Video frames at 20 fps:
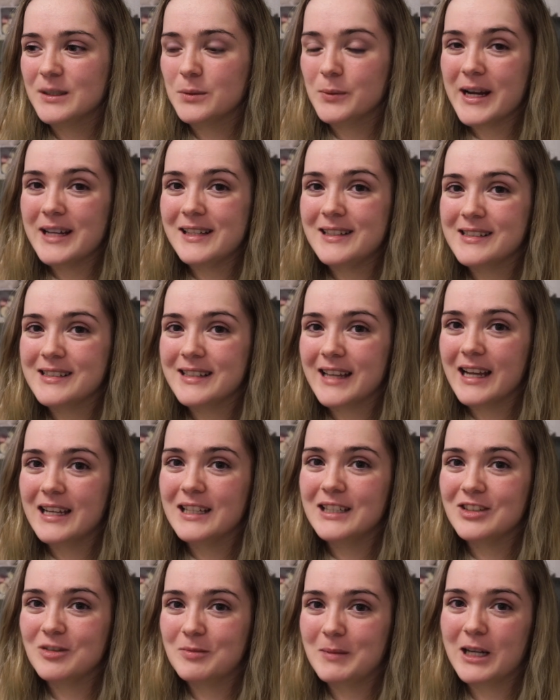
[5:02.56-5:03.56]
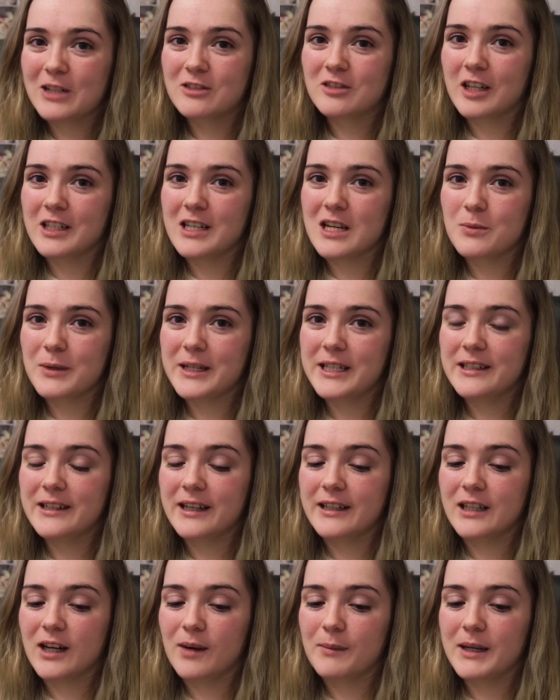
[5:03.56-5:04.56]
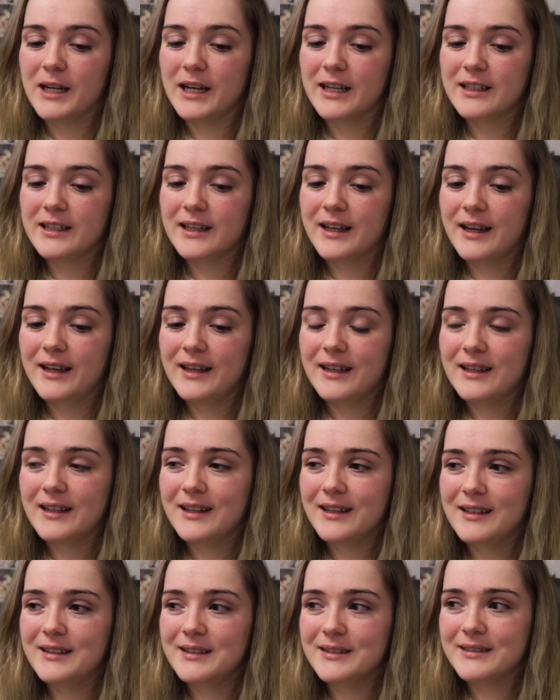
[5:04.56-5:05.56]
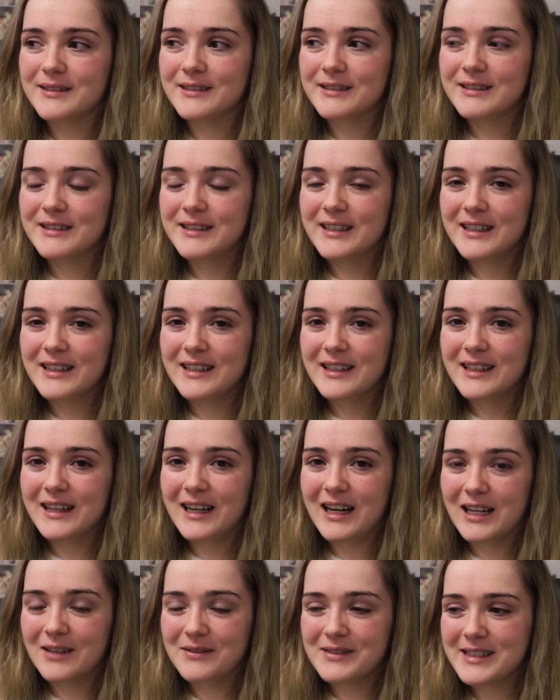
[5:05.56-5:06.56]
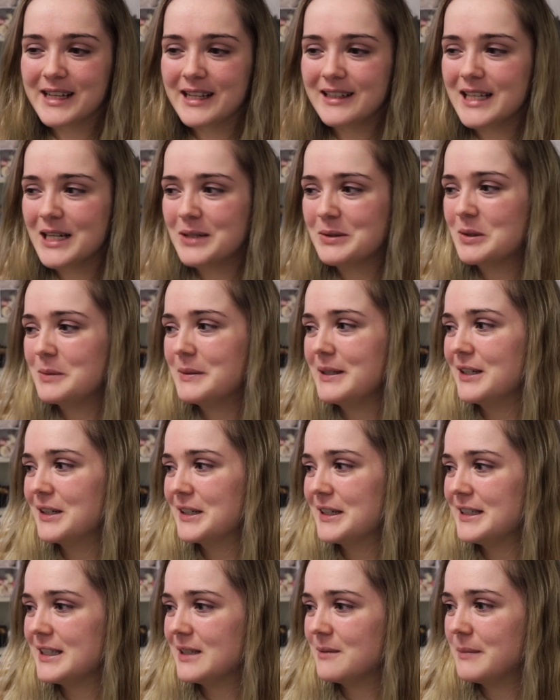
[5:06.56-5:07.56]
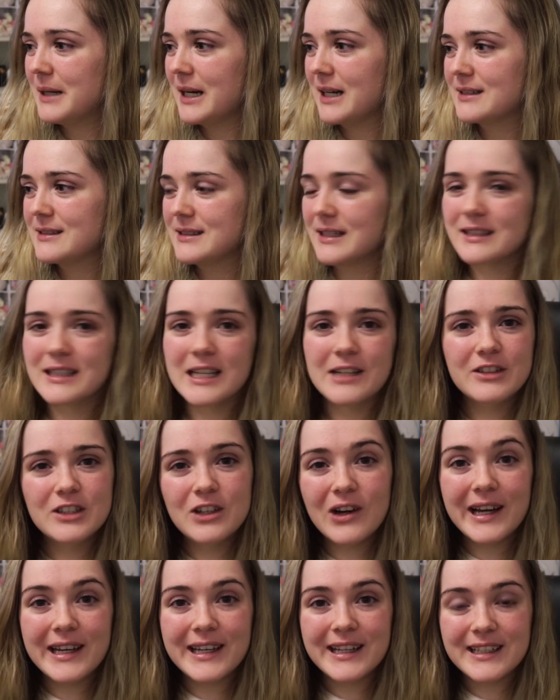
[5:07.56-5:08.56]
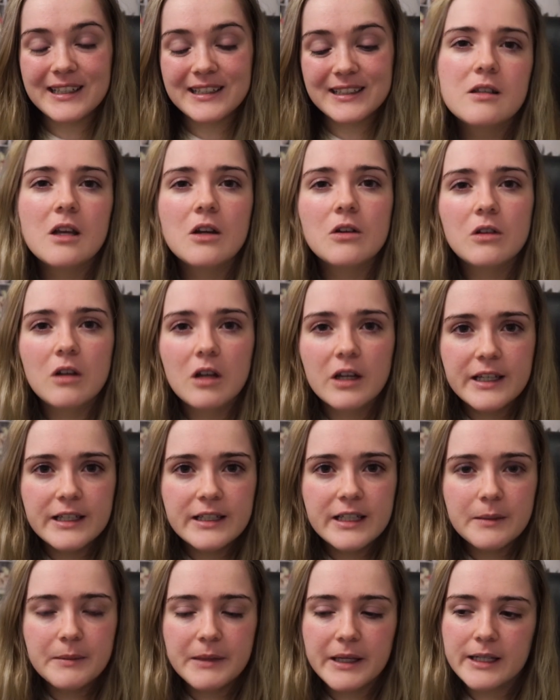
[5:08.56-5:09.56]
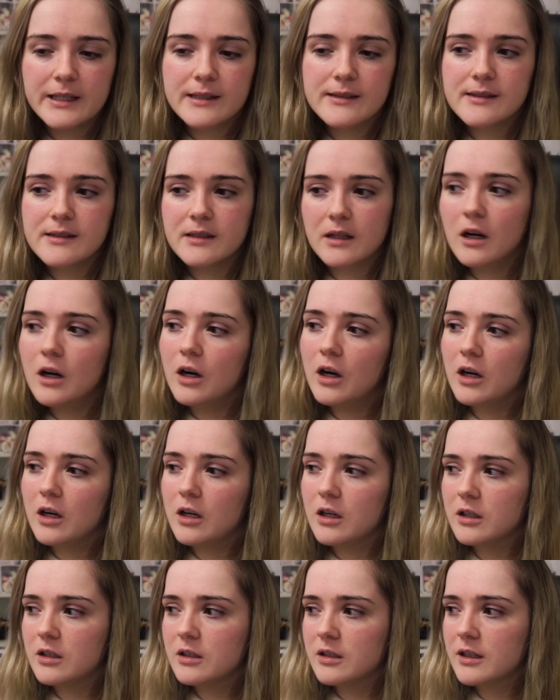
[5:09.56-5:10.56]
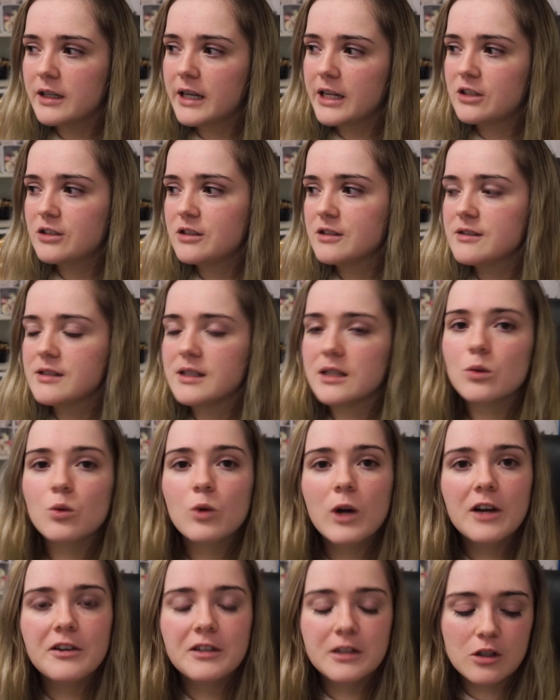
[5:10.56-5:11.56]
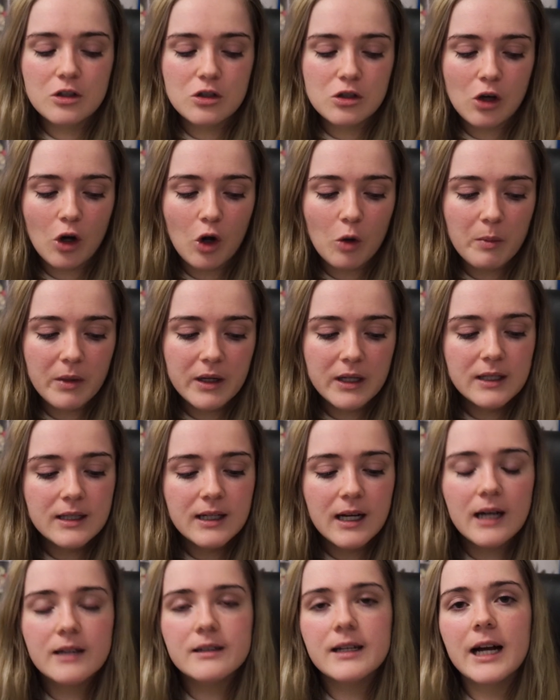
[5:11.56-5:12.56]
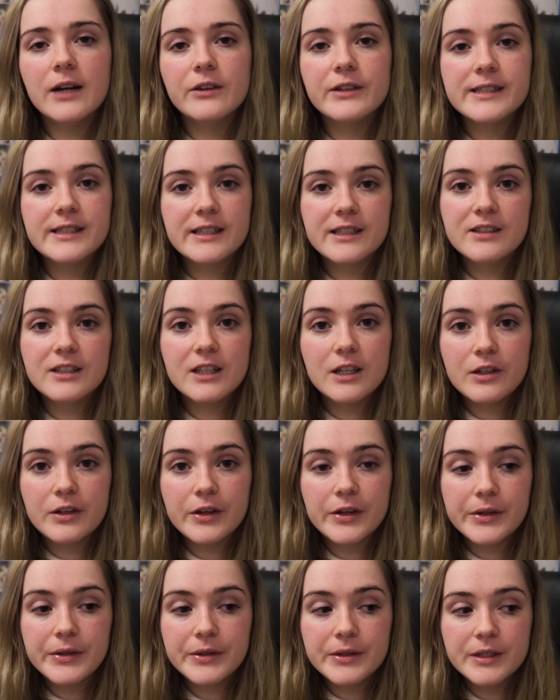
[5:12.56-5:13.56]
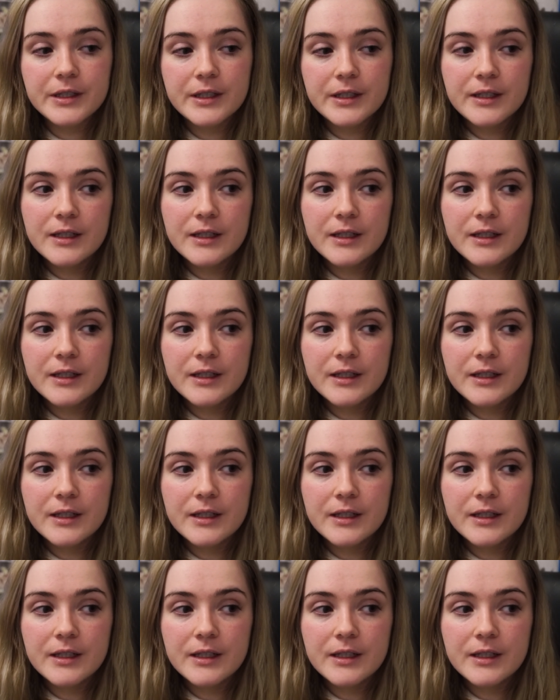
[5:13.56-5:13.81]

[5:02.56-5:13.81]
the Wednesday of Black Friday week and I'll be like, Oh, I've said there will be lucky dip bags and there were not any. So lucky dip kits are collections that were in the shop and now discontinued,